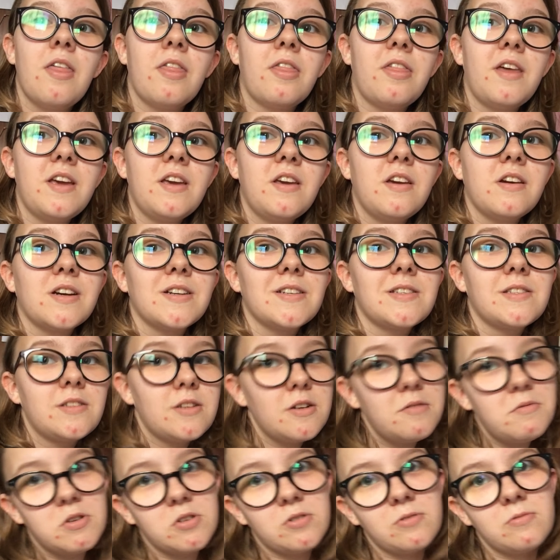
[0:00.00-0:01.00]
Thank you guys
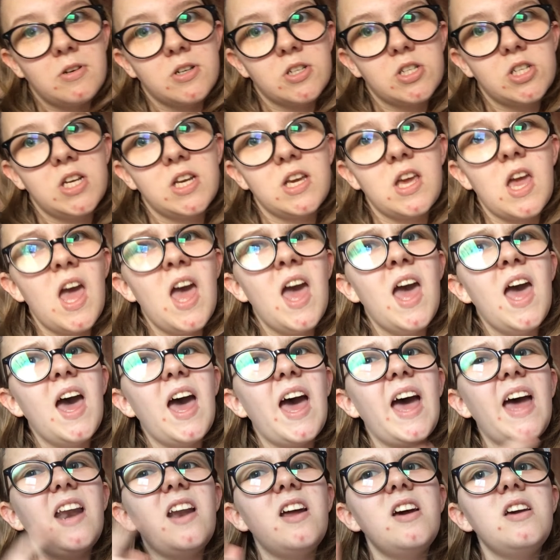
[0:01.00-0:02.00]
so much for watching, and
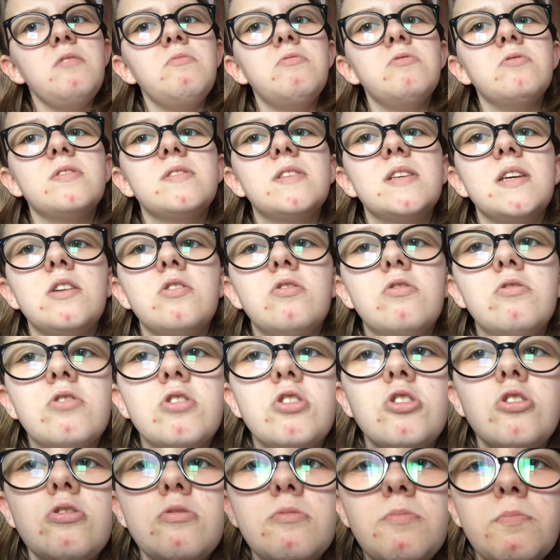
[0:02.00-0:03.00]
I will see all
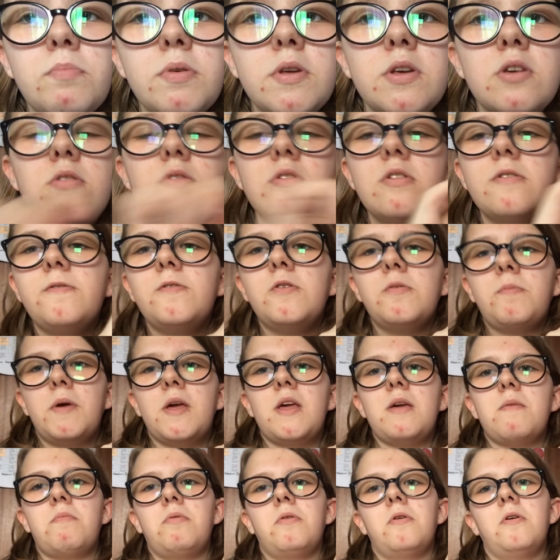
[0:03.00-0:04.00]
you beautiful
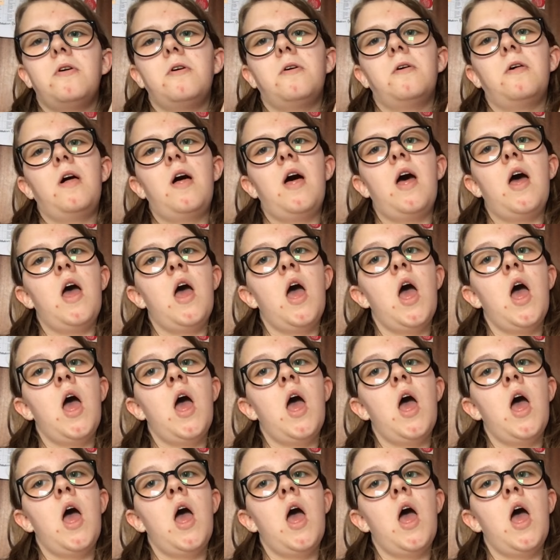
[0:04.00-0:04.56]
people